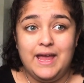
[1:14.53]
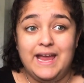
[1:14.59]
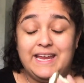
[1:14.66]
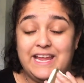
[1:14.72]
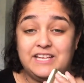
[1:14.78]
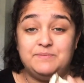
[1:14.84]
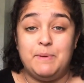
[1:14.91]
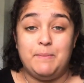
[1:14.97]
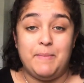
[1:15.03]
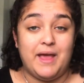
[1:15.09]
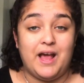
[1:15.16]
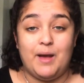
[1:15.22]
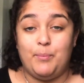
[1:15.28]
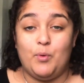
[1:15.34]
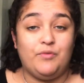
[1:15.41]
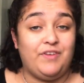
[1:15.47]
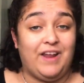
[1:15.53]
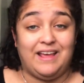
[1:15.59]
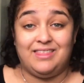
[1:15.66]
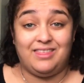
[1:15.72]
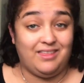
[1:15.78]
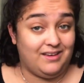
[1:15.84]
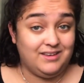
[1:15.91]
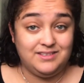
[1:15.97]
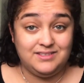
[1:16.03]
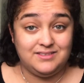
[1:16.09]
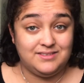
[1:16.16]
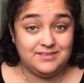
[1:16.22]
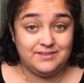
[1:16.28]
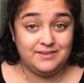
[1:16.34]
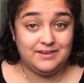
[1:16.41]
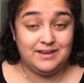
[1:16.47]
It gets my makeup off like
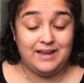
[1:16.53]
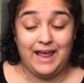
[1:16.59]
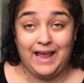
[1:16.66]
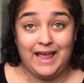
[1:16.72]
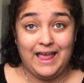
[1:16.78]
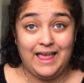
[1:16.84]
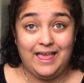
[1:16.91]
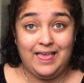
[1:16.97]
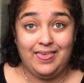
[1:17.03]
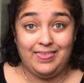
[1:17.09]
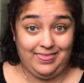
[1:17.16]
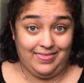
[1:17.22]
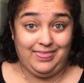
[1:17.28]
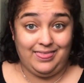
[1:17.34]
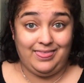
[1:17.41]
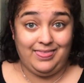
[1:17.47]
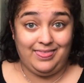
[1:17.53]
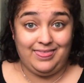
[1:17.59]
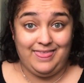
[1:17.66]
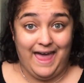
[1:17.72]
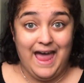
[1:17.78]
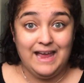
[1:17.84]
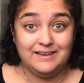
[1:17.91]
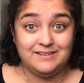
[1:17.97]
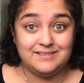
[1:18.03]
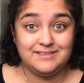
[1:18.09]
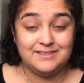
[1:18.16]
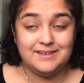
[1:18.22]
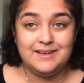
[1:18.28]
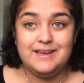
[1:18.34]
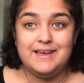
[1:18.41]
this. Like that.